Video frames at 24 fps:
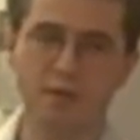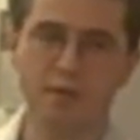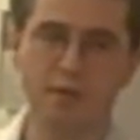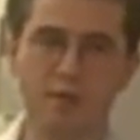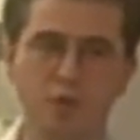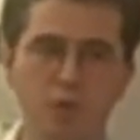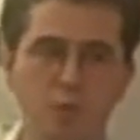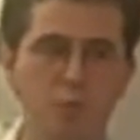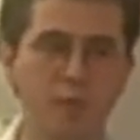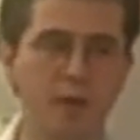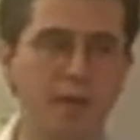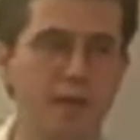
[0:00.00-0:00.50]

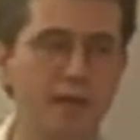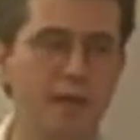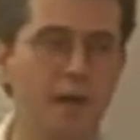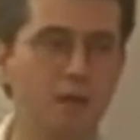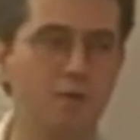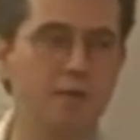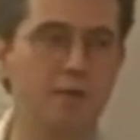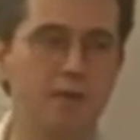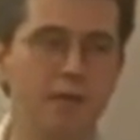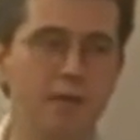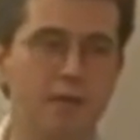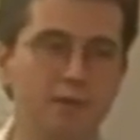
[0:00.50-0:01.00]
nobody
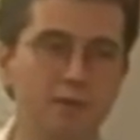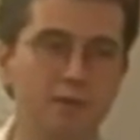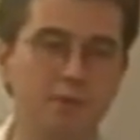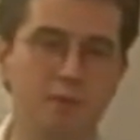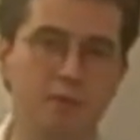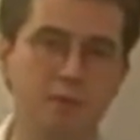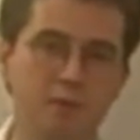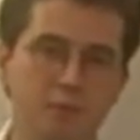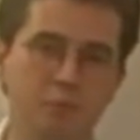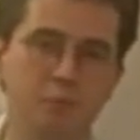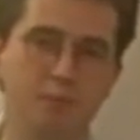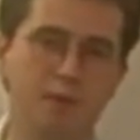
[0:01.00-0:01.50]
outside
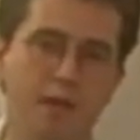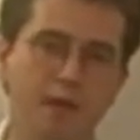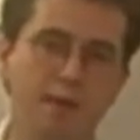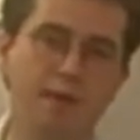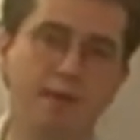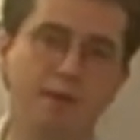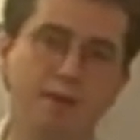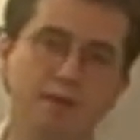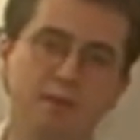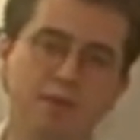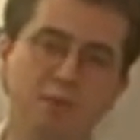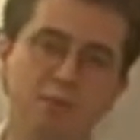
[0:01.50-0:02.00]
PR
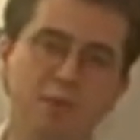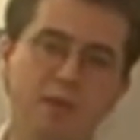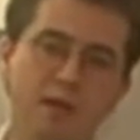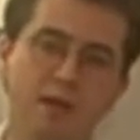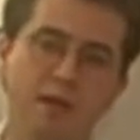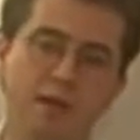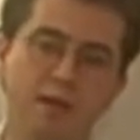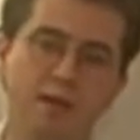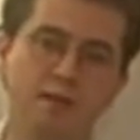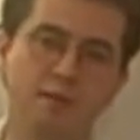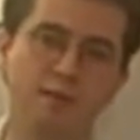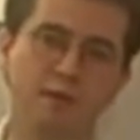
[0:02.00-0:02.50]

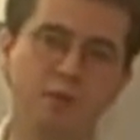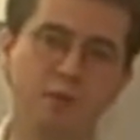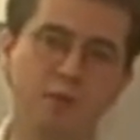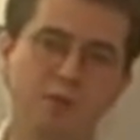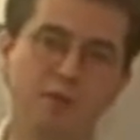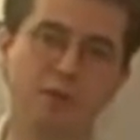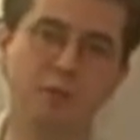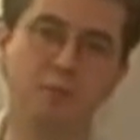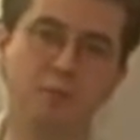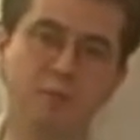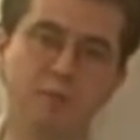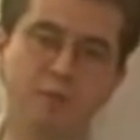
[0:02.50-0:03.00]
academia knows
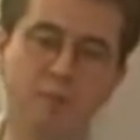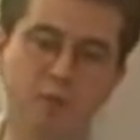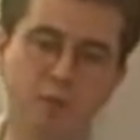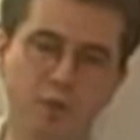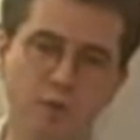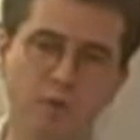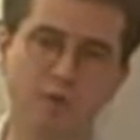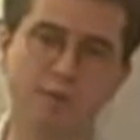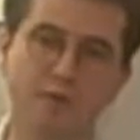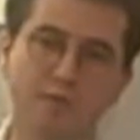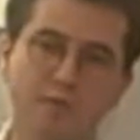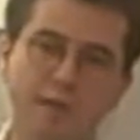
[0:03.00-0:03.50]

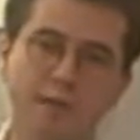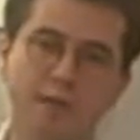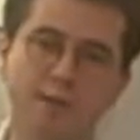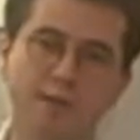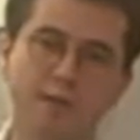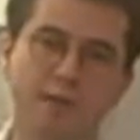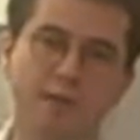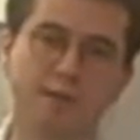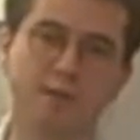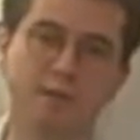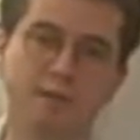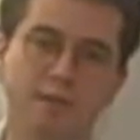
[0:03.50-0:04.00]
the fact
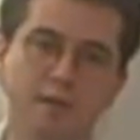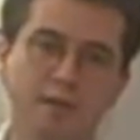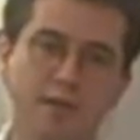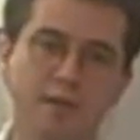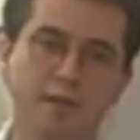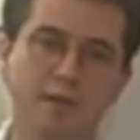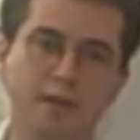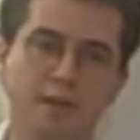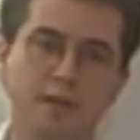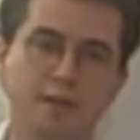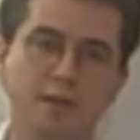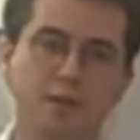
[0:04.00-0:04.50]
that
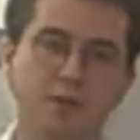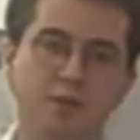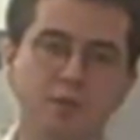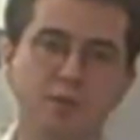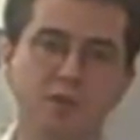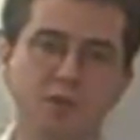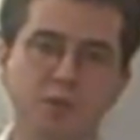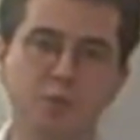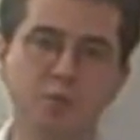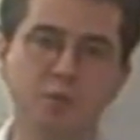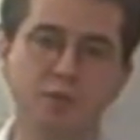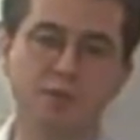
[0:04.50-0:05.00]

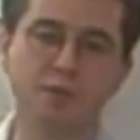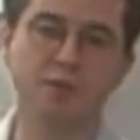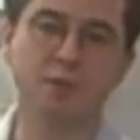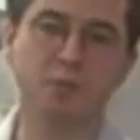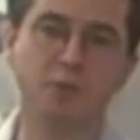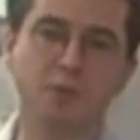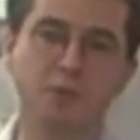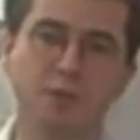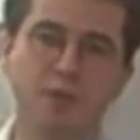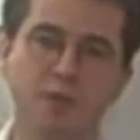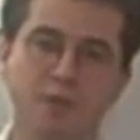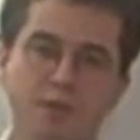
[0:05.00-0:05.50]
these
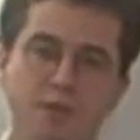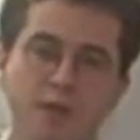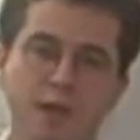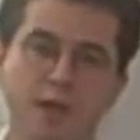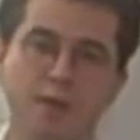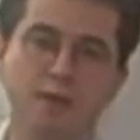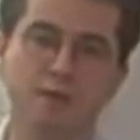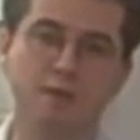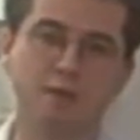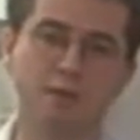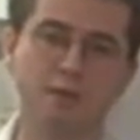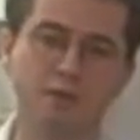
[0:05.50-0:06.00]
principles
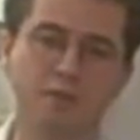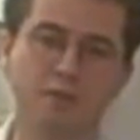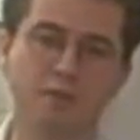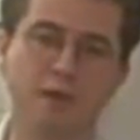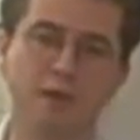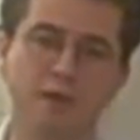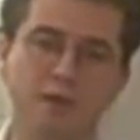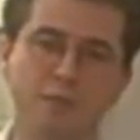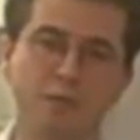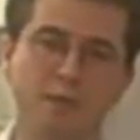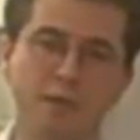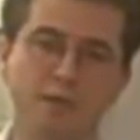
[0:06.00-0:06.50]
at the
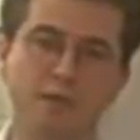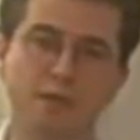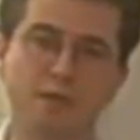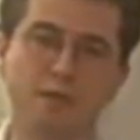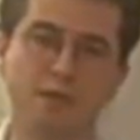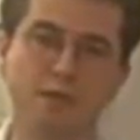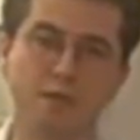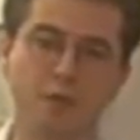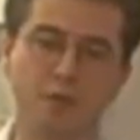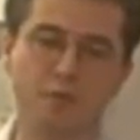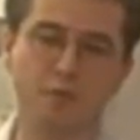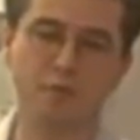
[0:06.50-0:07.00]

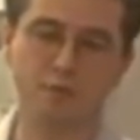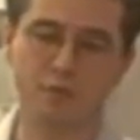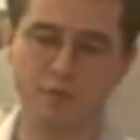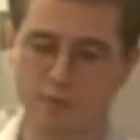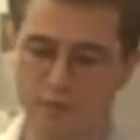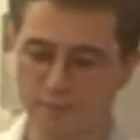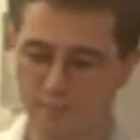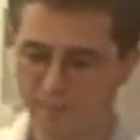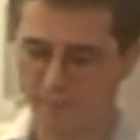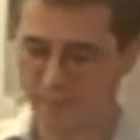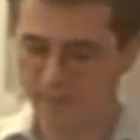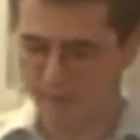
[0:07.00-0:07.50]
fundamentals
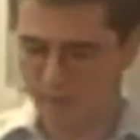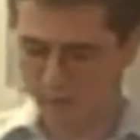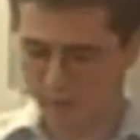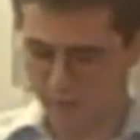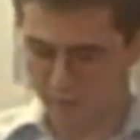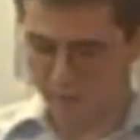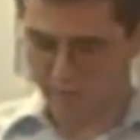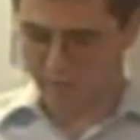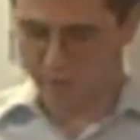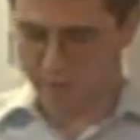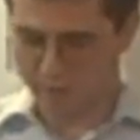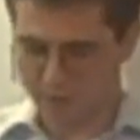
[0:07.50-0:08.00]

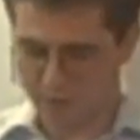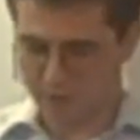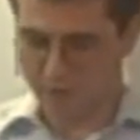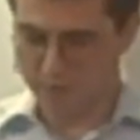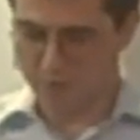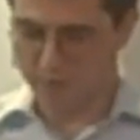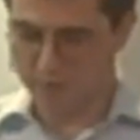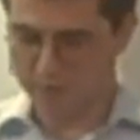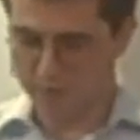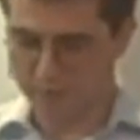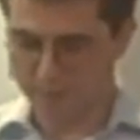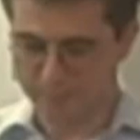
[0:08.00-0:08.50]
of our
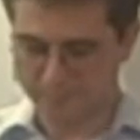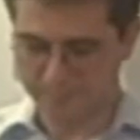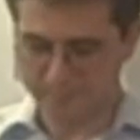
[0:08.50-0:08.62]
discipline.